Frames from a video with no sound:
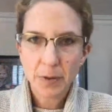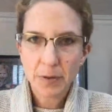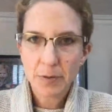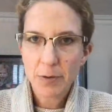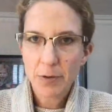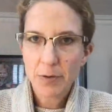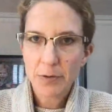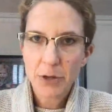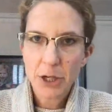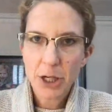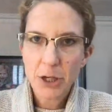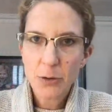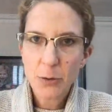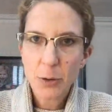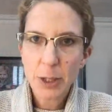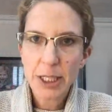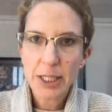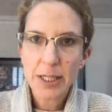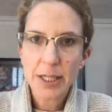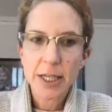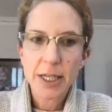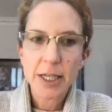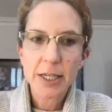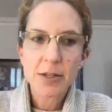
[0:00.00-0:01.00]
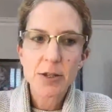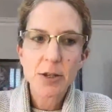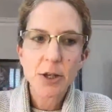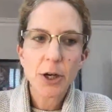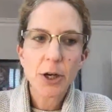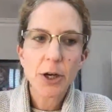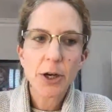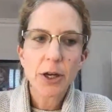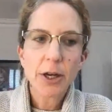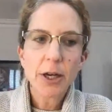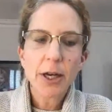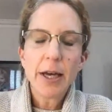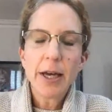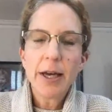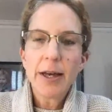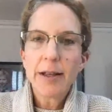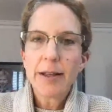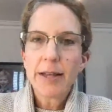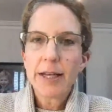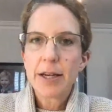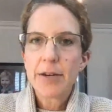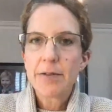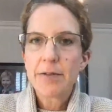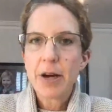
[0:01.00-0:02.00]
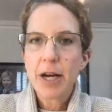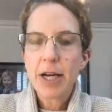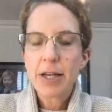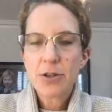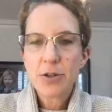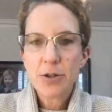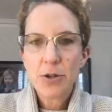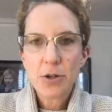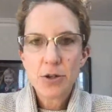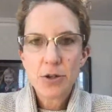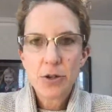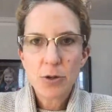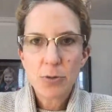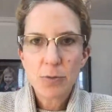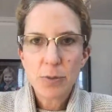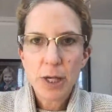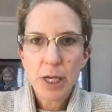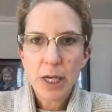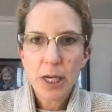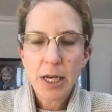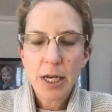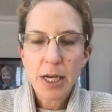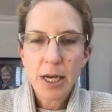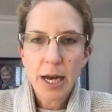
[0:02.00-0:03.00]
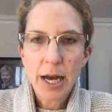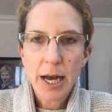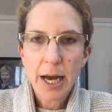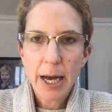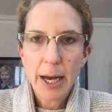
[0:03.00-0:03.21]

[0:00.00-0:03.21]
15-20 years ago, the advice used to be